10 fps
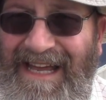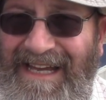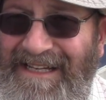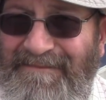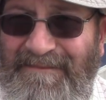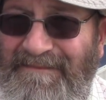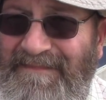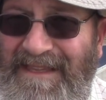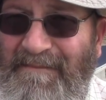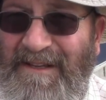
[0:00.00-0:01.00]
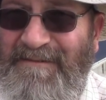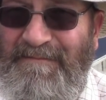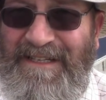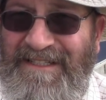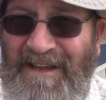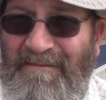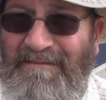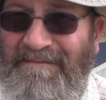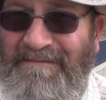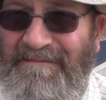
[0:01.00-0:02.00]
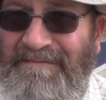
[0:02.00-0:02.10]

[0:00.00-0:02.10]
There must be some